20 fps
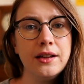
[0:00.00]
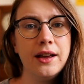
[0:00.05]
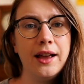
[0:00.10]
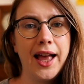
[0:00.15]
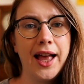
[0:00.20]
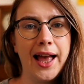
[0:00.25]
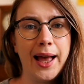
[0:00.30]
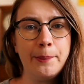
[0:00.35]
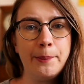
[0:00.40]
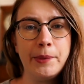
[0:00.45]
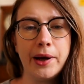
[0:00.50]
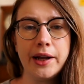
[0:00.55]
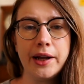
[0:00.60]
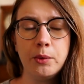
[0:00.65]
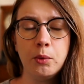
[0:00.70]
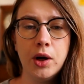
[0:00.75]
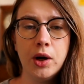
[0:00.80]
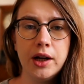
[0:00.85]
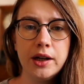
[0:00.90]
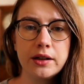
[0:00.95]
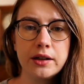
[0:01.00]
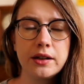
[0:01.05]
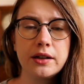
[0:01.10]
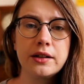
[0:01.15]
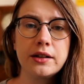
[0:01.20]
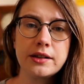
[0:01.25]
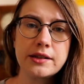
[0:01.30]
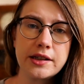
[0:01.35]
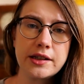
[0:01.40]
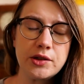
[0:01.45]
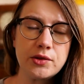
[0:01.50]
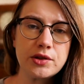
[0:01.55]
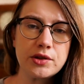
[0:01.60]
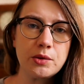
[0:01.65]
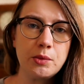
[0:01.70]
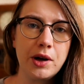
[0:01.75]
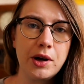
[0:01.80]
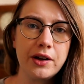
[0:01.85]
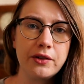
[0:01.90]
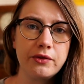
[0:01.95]
at my work,
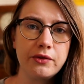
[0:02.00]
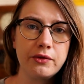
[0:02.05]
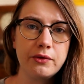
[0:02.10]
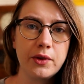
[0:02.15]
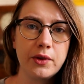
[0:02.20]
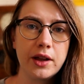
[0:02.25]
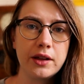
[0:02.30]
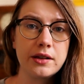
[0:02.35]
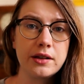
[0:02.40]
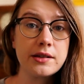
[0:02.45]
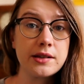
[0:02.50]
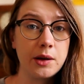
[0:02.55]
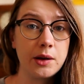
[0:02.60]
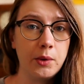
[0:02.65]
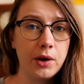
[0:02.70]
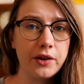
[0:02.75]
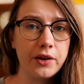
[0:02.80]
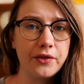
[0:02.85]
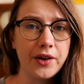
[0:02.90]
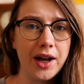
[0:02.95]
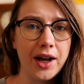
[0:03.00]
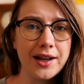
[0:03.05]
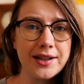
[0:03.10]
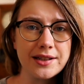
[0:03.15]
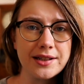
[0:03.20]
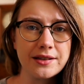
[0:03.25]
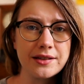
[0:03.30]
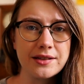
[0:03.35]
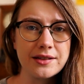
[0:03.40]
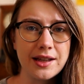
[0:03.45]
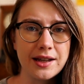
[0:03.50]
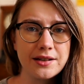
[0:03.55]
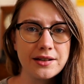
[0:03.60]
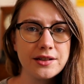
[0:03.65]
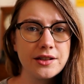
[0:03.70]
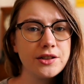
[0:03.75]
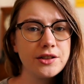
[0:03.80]
because I work for Ideal Standard,